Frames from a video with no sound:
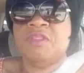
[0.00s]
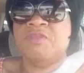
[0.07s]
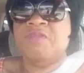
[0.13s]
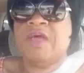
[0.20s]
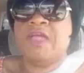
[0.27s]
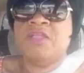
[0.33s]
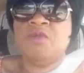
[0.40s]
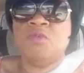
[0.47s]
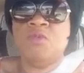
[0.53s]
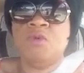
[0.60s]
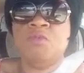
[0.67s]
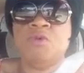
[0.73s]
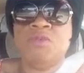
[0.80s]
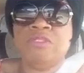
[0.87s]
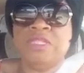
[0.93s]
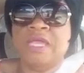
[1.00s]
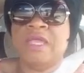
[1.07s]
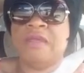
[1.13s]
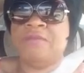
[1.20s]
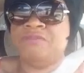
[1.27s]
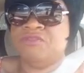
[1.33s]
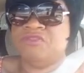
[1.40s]
If I hear one more
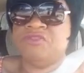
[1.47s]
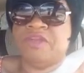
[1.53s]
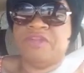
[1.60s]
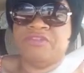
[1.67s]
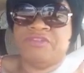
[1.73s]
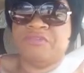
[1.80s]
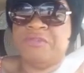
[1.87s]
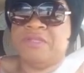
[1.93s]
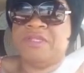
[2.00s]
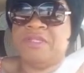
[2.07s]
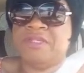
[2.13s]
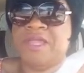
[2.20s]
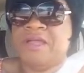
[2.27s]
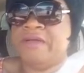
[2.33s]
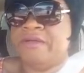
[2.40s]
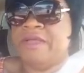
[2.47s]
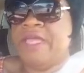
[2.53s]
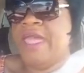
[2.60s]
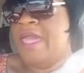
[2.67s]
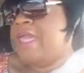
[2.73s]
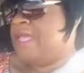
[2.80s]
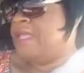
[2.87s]
time, she's trying to speak now.
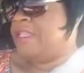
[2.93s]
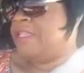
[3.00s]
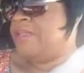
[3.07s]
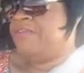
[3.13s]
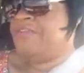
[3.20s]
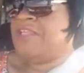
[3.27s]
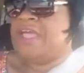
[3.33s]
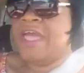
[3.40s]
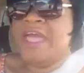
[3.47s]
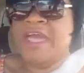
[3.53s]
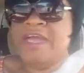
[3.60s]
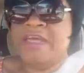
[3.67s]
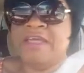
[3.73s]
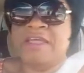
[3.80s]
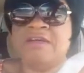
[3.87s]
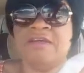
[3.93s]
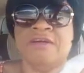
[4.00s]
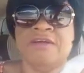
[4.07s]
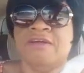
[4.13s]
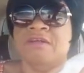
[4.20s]
Hey, they say hey.